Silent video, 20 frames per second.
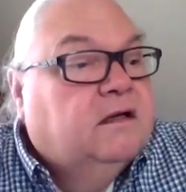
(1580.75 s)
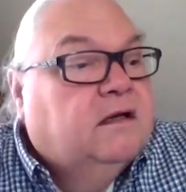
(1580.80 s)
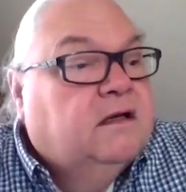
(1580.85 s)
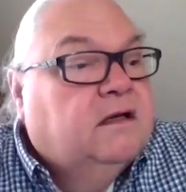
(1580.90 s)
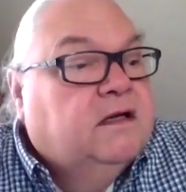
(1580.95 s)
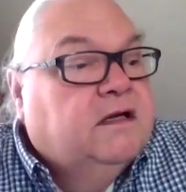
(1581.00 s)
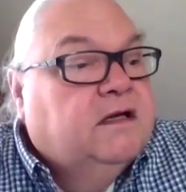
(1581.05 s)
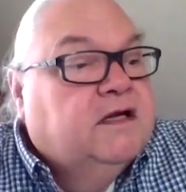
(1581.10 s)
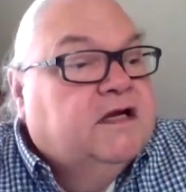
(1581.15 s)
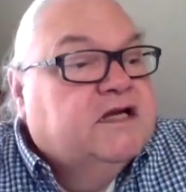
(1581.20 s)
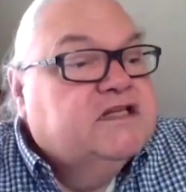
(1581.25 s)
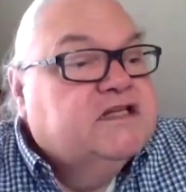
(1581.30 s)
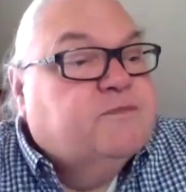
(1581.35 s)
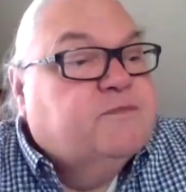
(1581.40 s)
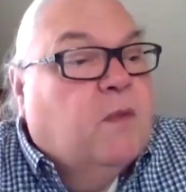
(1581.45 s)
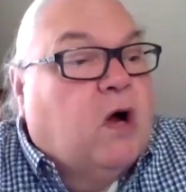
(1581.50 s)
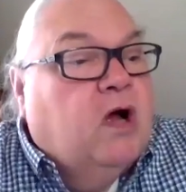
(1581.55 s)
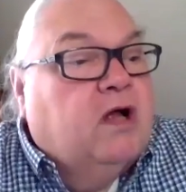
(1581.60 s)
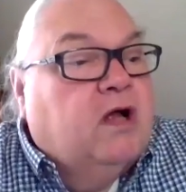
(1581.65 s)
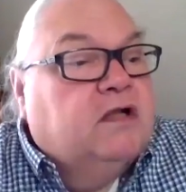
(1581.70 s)

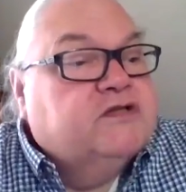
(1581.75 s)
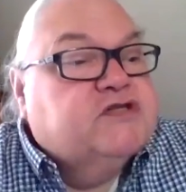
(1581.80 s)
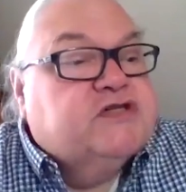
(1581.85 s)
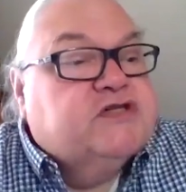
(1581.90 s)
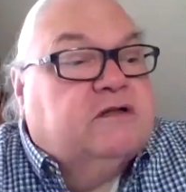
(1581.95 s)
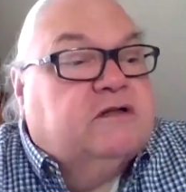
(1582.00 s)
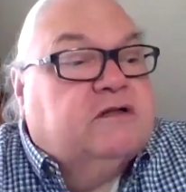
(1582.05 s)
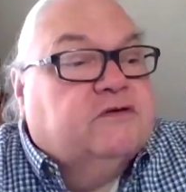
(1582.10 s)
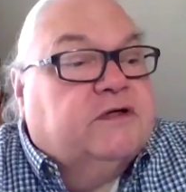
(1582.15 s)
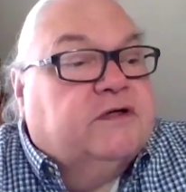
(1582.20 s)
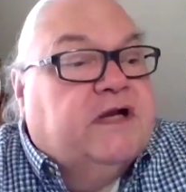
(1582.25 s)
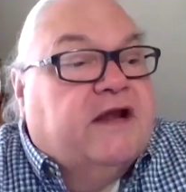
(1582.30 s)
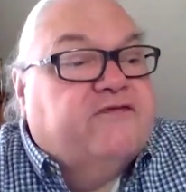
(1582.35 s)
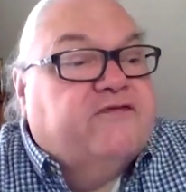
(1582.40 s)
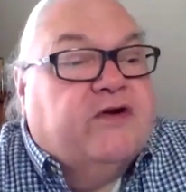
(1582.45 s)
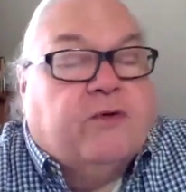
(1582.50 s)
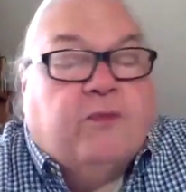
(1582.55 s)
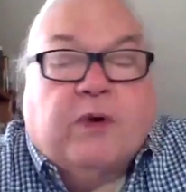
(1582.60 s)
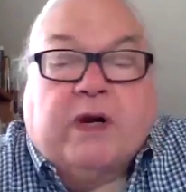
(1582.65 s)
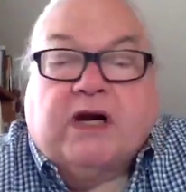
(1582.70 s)
Small children
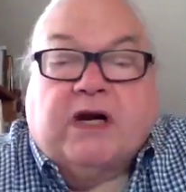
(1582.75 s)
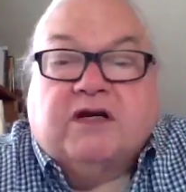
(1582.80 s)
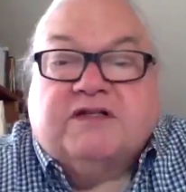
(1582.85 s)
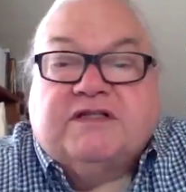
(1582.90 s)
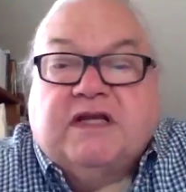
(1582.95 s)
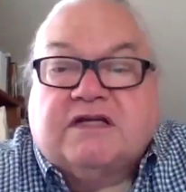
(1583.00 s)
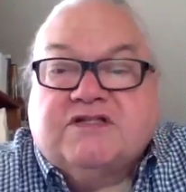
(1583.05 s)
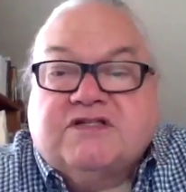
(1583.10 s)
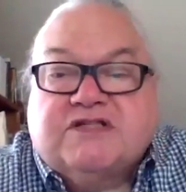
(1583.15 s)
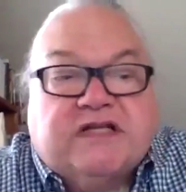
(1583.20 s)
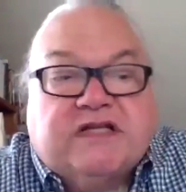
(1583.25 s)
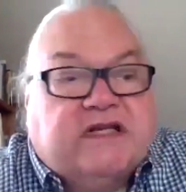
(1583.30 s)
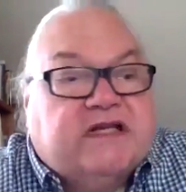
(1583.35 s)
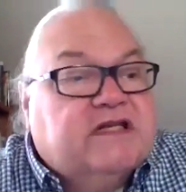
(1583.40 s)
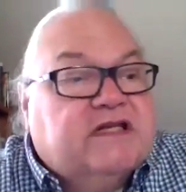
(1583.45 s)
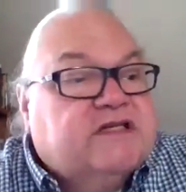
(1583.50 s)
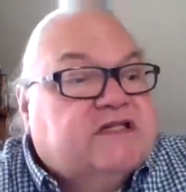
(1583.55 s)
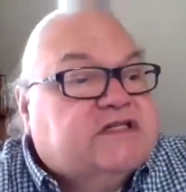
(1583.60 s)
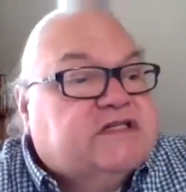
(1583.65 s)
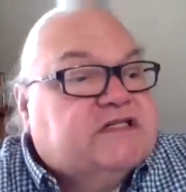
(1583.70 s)
everywhere
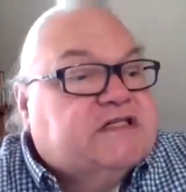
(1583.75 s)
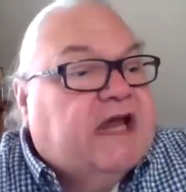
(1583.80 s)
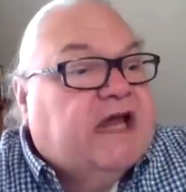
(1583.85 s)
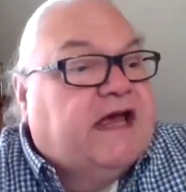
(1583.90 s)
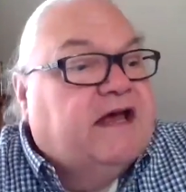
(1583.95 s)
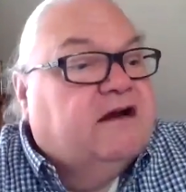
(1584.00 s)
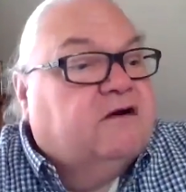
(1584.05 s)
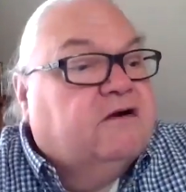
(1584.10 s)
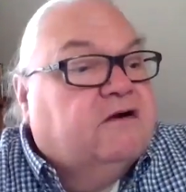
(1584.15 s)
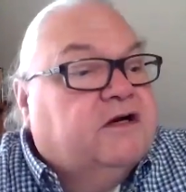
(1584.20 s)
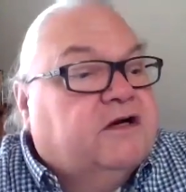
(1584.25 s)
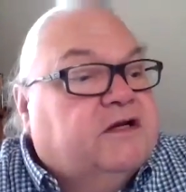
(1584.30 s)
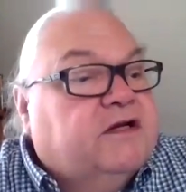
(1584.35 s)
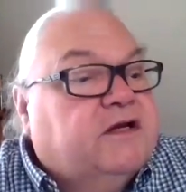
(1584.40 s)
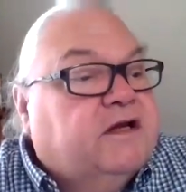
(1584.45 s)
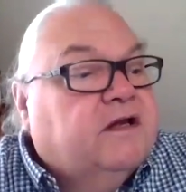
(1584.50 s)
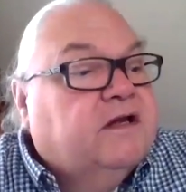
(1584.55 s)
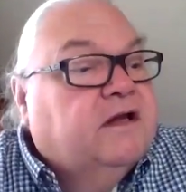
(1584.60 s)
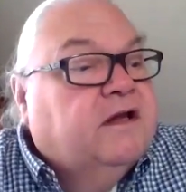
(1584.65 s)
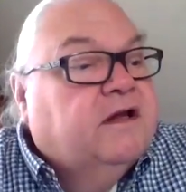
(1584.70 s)
dusty,
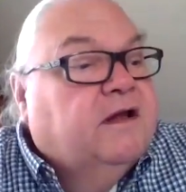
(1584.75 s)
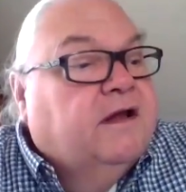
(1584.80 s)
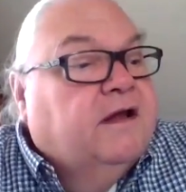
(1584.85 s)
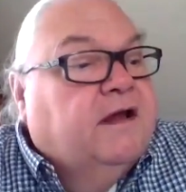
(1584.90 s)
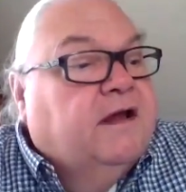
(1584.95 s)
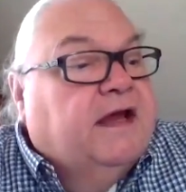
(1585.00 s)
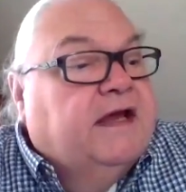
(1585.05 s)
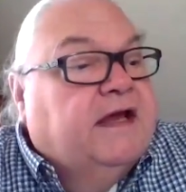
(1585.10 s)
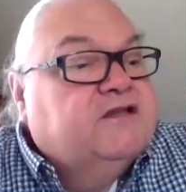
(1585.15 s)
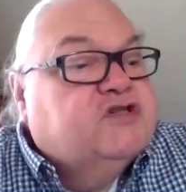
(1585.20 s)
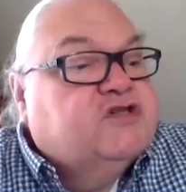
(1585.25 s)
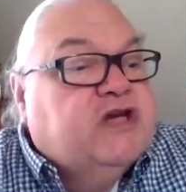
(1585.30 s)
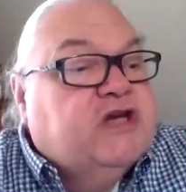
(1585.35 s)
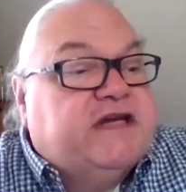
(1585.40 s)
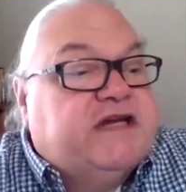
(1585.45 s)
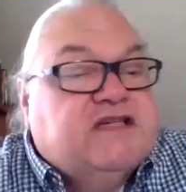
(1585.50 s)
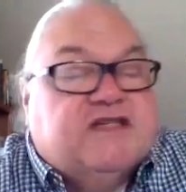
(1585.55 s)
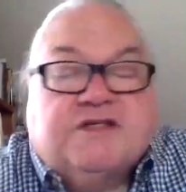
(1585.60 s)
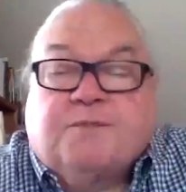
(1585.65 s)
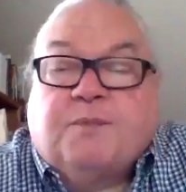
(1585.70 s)
scattered, and
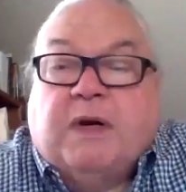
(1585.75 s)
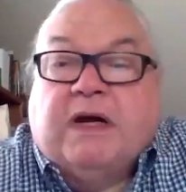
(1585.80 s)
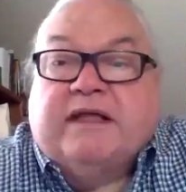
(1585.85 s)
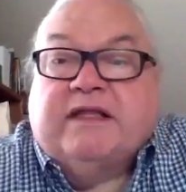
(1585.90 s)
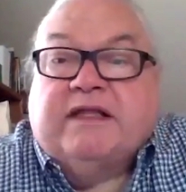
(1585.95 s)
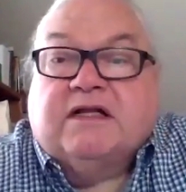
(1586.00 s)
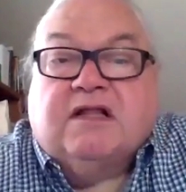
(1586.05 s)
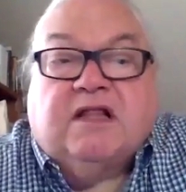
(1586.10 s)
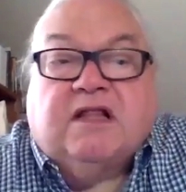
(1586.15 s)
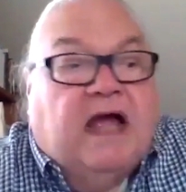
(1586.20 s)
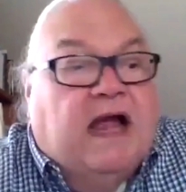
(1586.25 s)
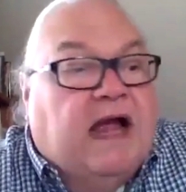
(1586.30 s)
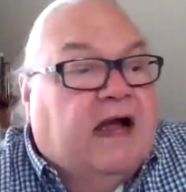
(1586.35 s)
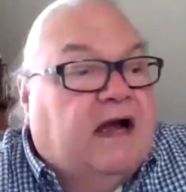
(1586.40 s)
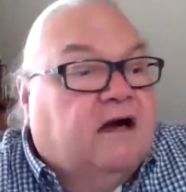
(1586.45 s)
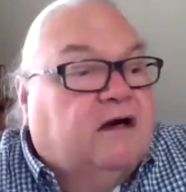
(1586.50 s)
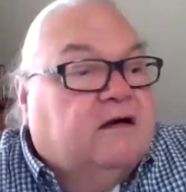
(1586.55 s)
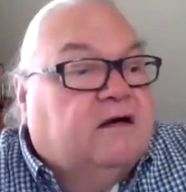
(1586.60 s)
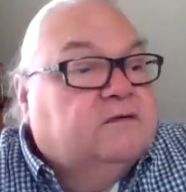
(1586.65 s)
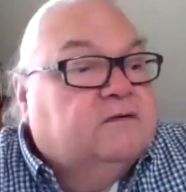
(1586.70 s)
chased by the
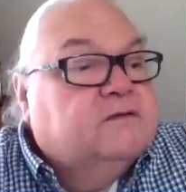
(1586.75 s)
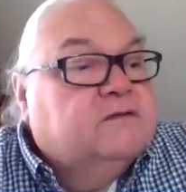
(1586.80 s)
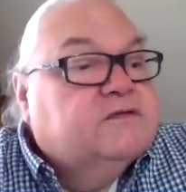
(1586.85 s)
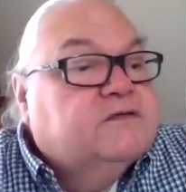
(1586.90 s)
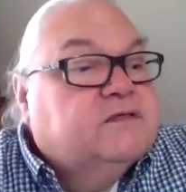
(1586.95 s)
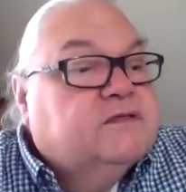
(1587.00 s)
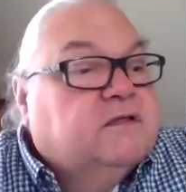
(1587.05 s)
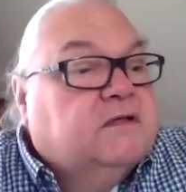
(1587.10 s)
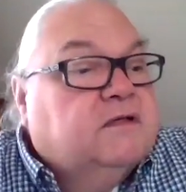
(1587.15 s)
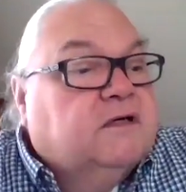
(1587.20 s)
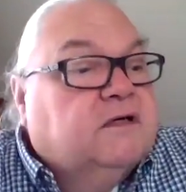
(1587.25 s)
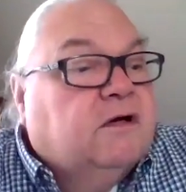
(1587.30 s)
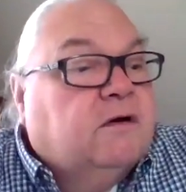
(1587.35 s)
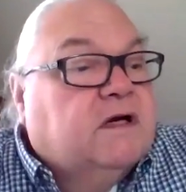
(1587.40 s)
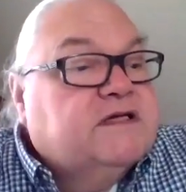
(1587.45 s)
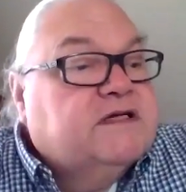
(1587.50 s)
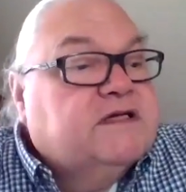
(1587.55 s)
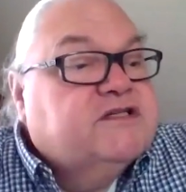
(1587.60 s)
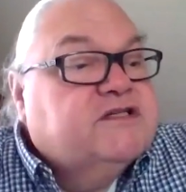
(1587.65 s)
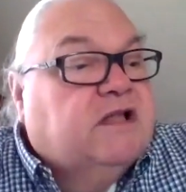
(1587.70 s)
clouds
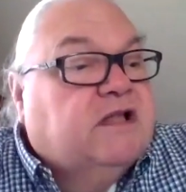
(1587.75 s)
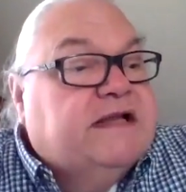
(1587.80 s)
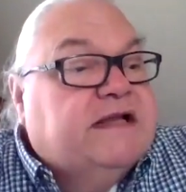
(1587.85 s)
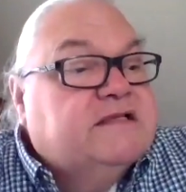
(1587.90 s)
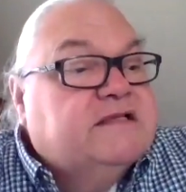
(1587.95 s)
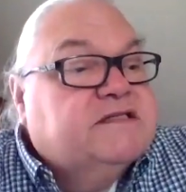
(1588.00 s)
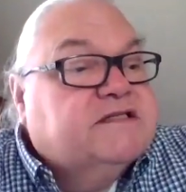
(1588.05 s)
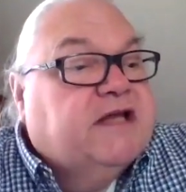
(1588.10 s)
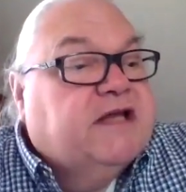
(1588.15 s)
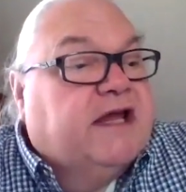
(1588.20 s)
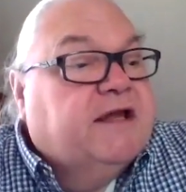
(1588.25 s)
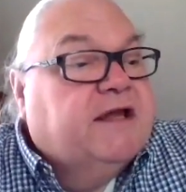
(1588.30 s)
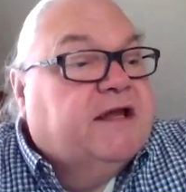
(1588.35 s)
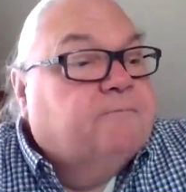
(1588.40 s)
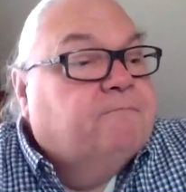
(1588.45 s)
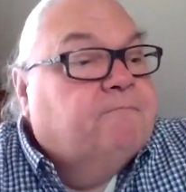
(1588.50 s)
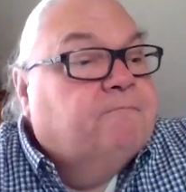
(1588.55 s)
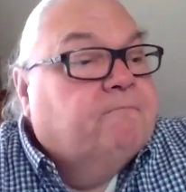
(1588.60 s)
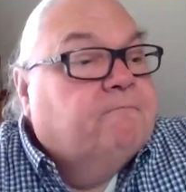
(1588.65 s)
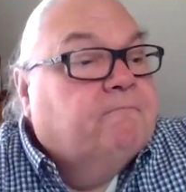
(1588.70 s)
across landscape.